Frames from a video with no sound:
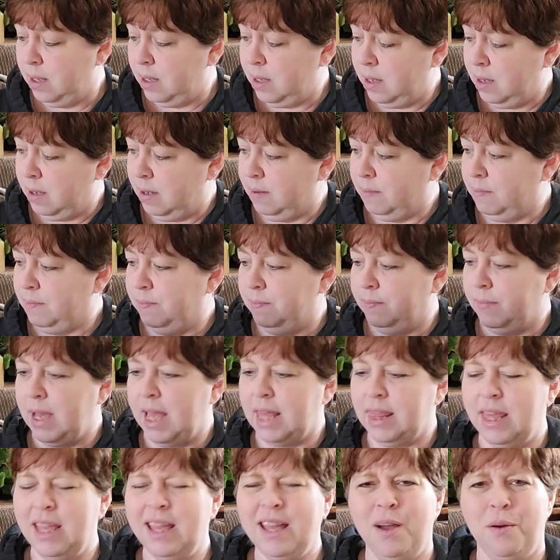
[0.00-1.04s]

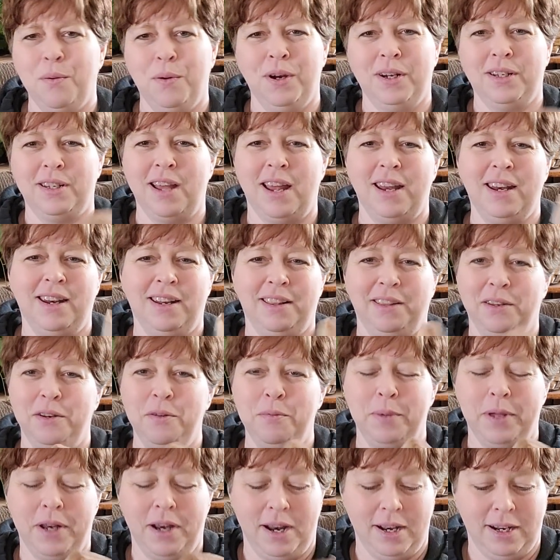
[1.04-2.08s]
I think I worked on it a little
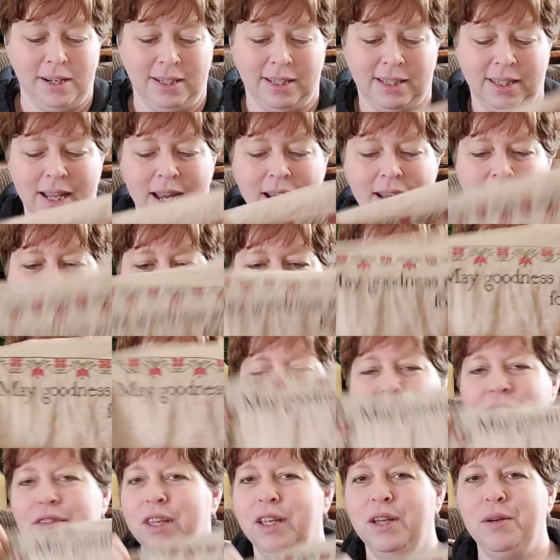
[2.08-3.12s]
bit on a Sunday. I
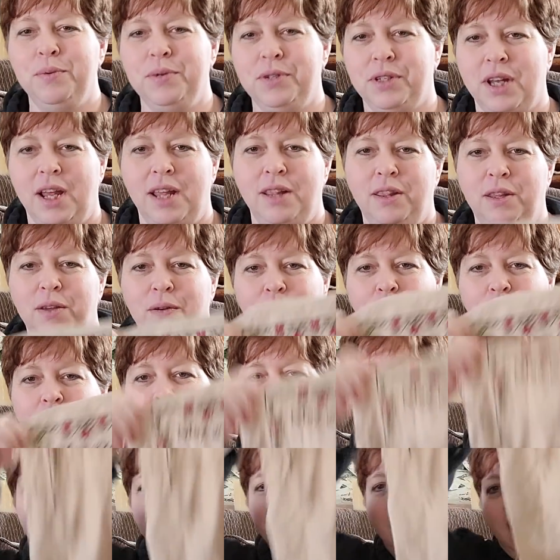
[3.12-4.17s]
don't think it was on the
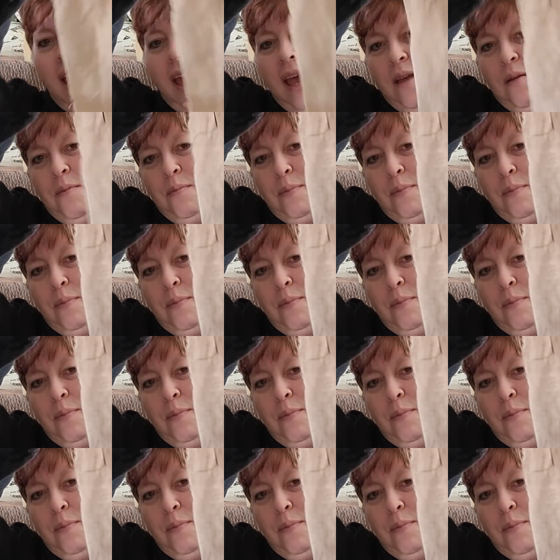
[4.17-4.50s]
right day,